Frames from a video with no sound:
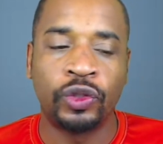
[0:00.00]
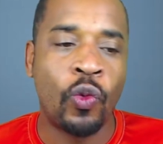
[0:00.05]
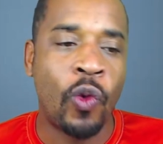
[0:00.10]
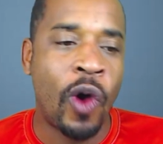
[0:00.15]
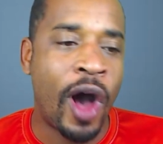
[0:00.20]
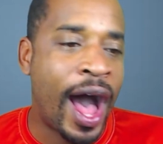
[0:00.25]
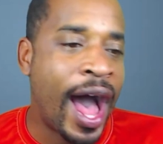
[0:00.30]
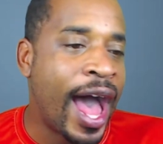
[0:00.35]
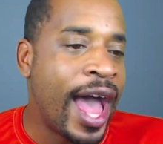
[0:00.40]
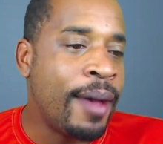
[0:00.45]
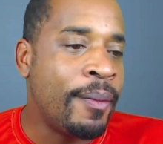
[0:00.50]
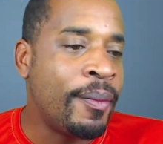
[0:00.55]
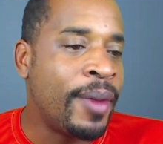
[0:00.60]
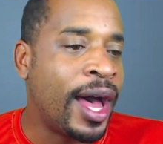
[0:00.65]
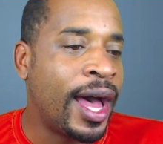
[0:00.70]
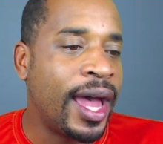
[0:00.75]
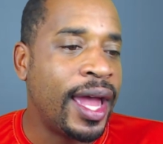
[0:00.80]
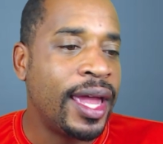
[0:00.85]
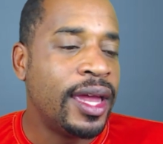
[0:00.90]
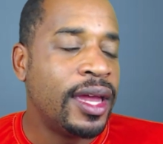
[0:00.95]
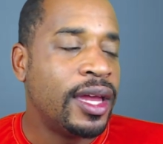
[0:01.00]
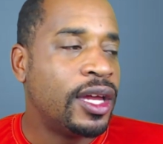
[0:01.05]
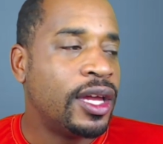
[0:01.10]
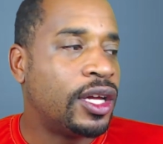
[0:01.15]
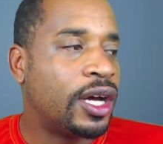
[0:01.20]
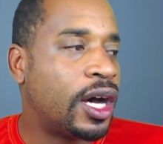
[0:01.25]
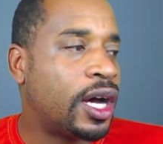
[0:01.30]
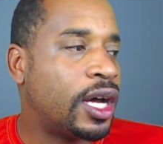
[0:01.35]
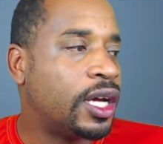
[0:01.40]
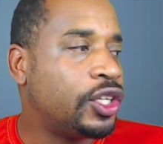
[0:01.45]
Why am I
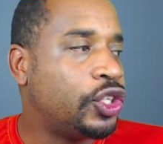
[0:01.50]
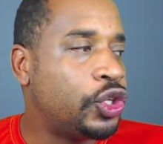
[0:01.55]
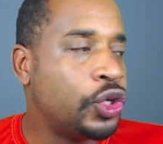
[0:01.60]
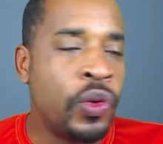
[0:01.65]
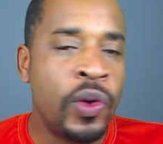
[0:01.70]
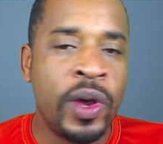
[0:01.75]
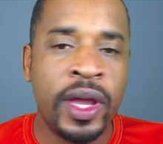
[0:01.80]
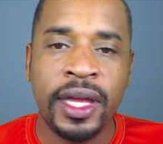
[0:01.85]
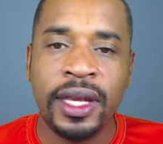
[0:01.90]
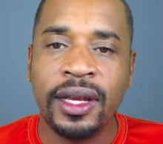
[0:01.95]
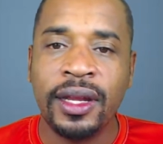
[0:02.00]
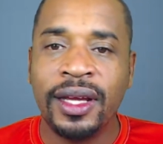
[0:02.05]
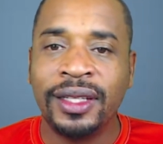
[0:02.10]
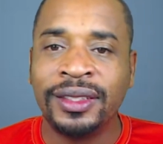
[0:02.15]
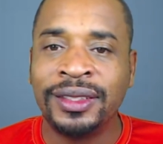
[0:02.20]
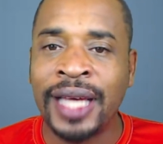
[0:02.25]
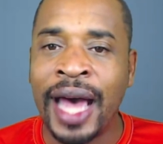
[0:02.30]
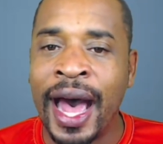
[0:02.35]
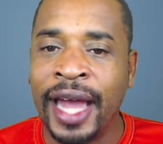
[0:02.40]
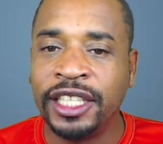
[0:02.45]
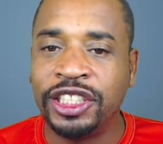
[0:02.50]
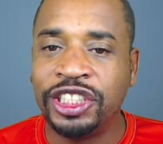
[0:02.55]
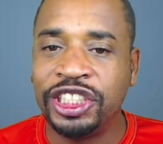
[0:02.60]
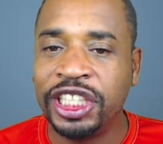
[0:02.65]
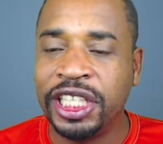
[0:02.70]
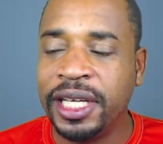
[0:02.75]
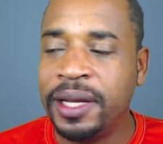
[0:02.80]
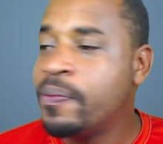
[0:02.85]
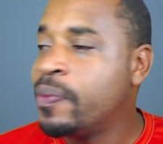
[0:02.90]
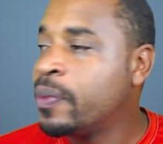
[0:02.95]
doing Tai
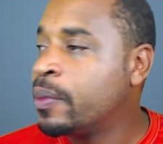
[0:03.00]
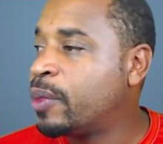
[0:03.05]
Chi?